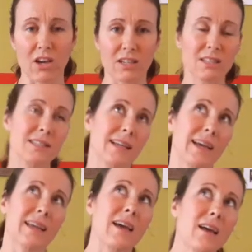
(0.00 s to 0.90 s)
It's like
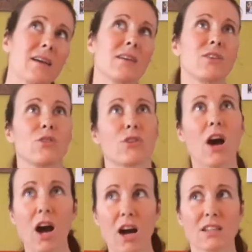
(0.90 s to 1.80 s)
you're
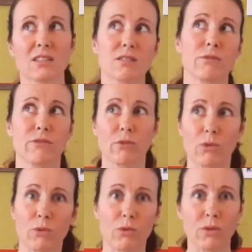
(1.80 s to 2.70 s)
hot
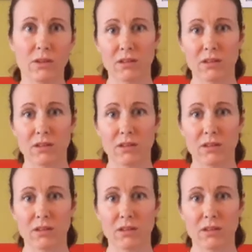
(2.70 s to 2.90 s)
for the